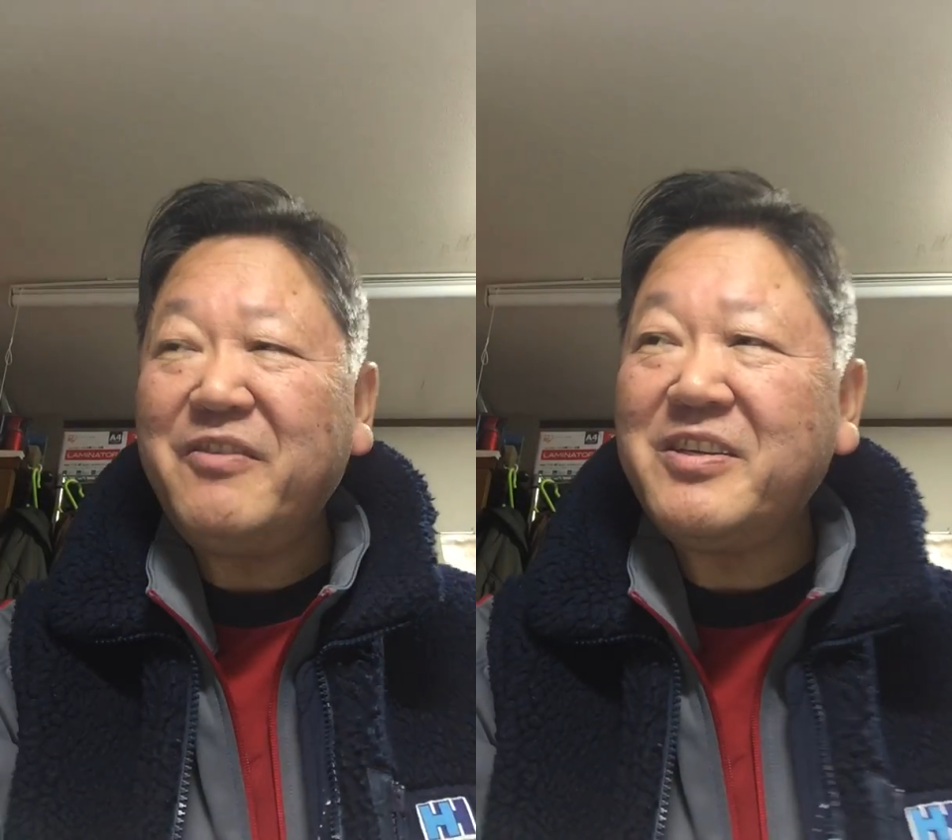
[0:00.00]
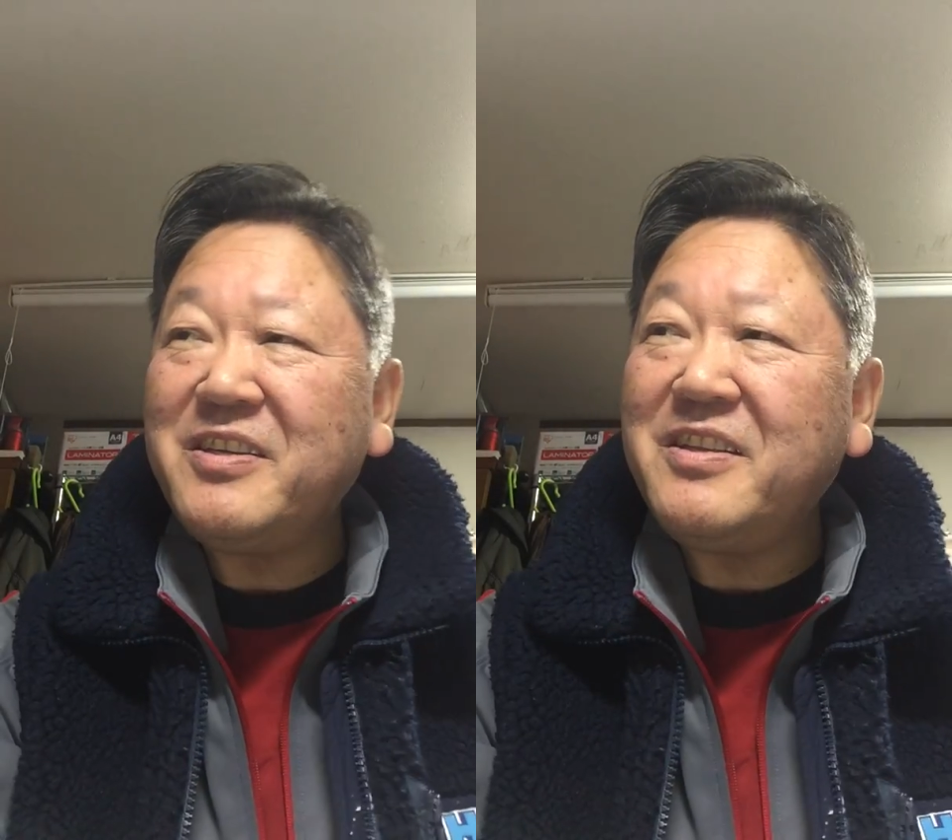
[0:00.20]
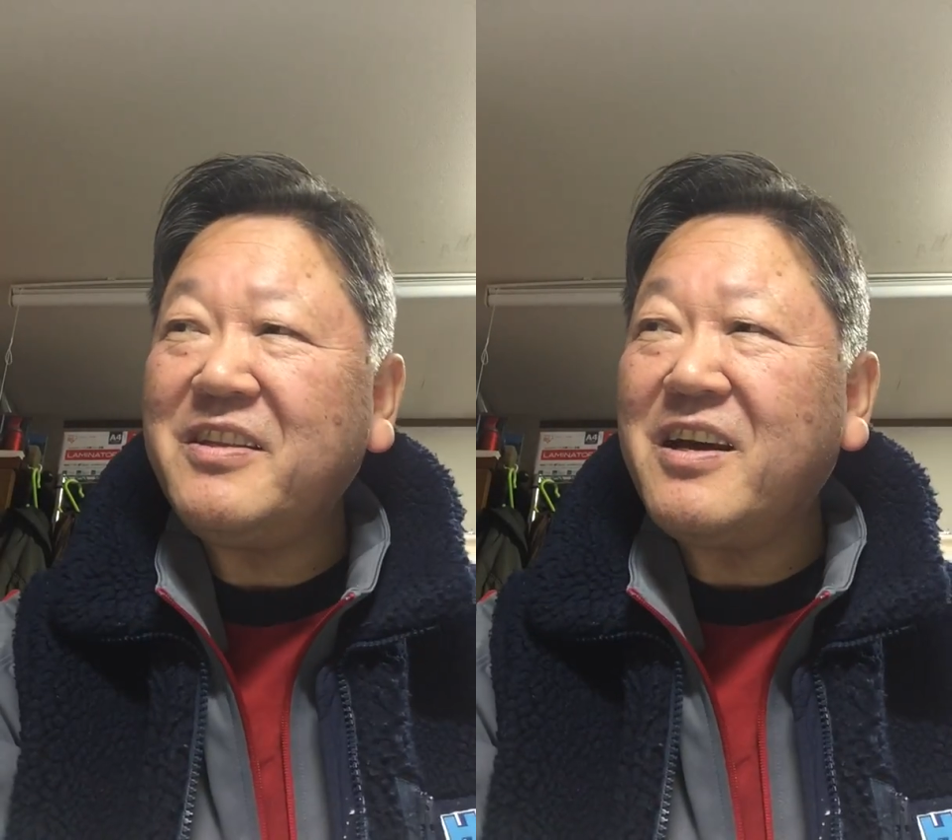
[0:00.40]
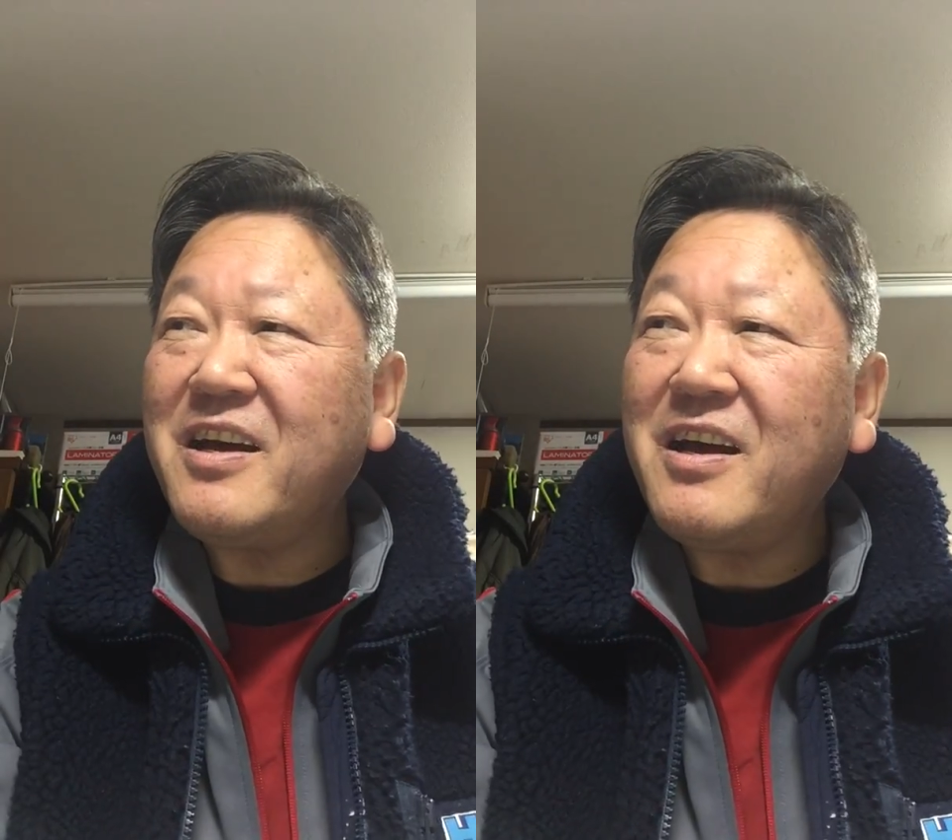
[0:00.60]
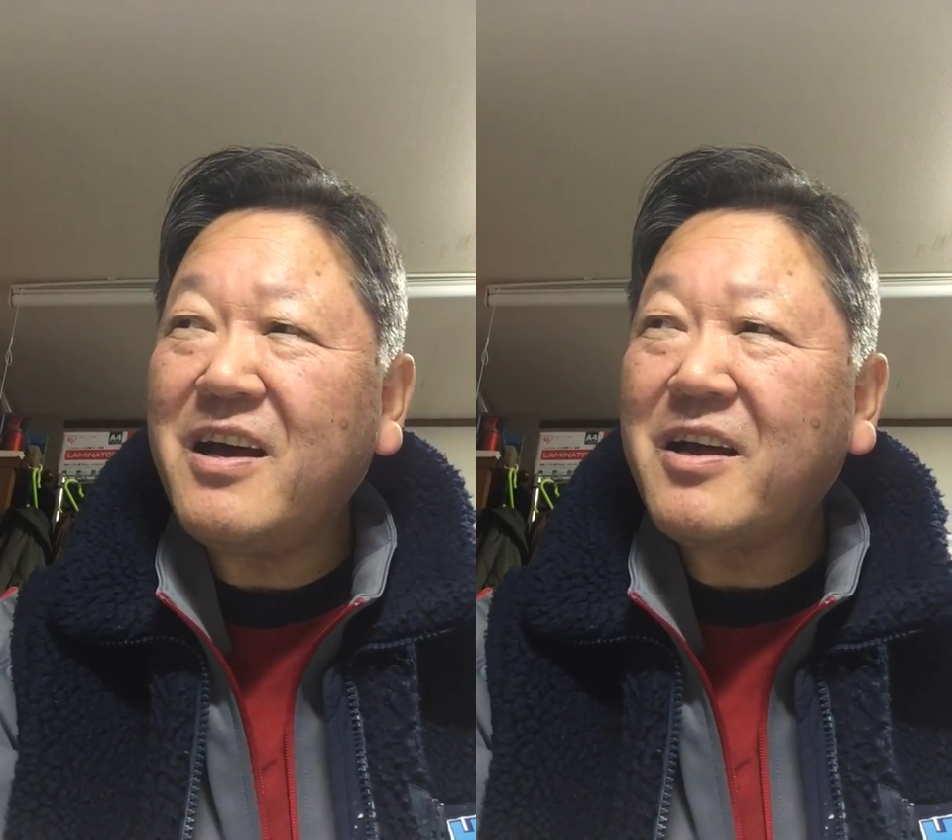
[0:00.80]
within
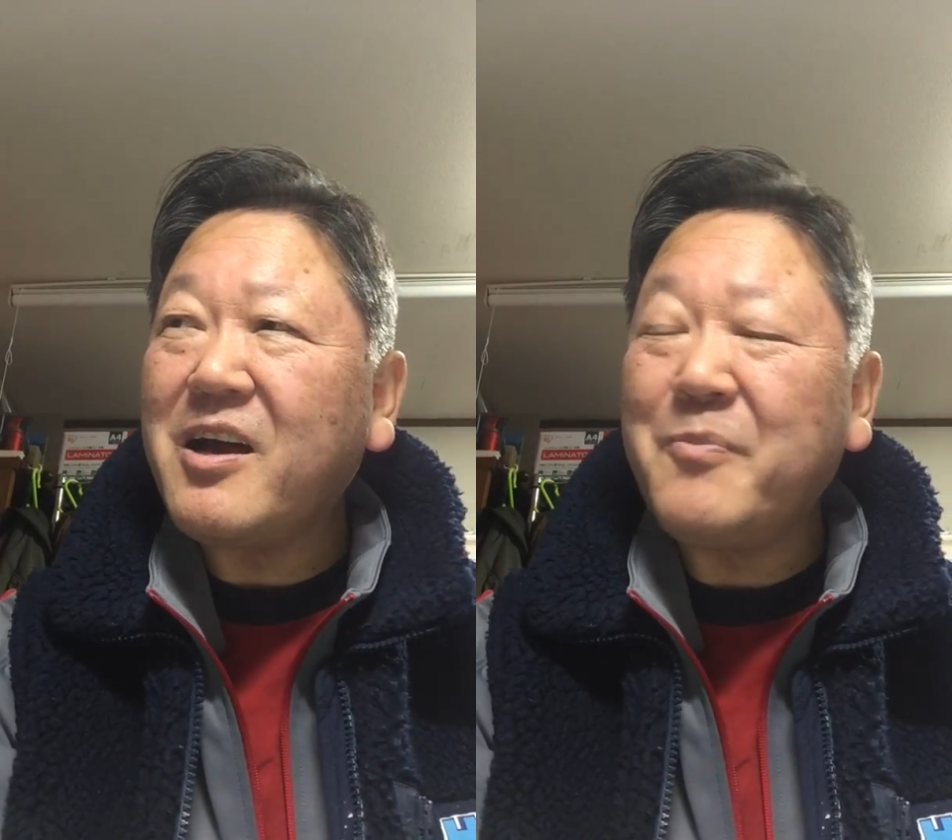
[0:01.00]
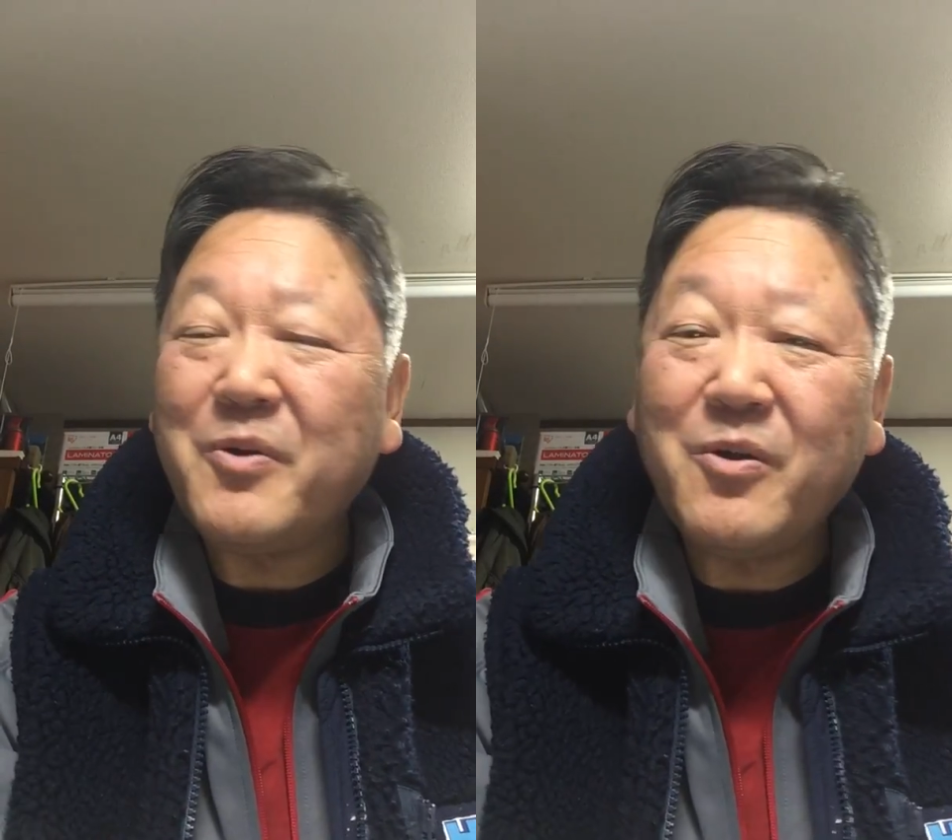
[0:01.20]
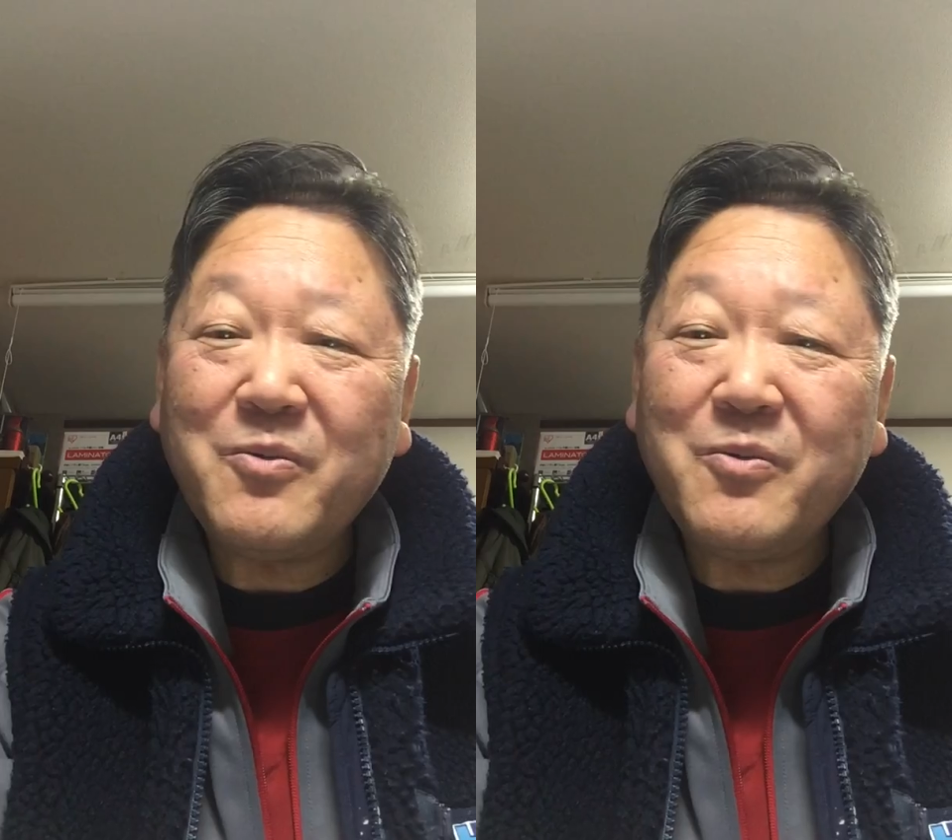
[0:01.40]
a couple